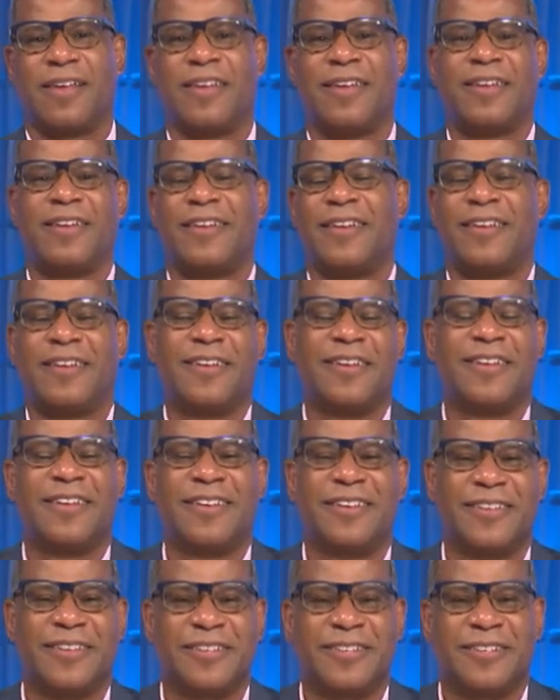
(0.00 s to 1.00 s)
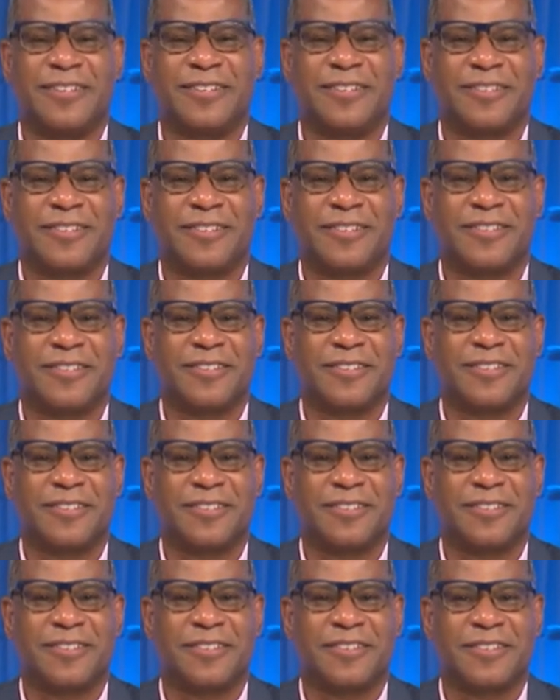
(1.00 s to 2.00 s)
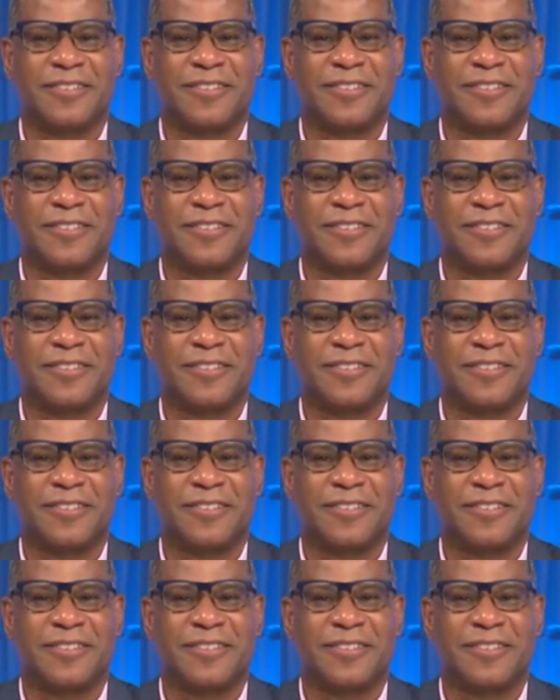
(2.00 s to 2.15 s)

[no speech]